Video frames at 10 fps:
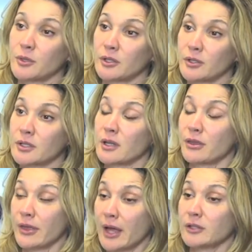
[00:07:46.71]
because
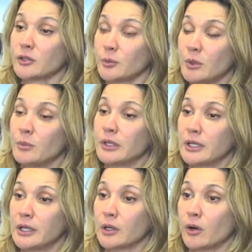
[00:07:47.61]
that could be
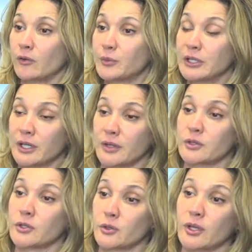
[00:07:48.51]
beginning of
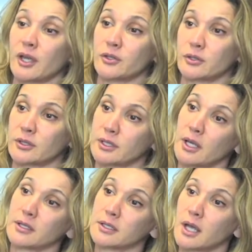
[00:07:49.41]
precancerous or cancerous
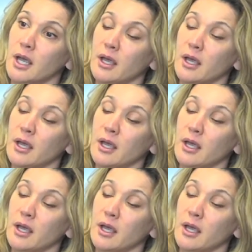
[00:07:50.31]
cells.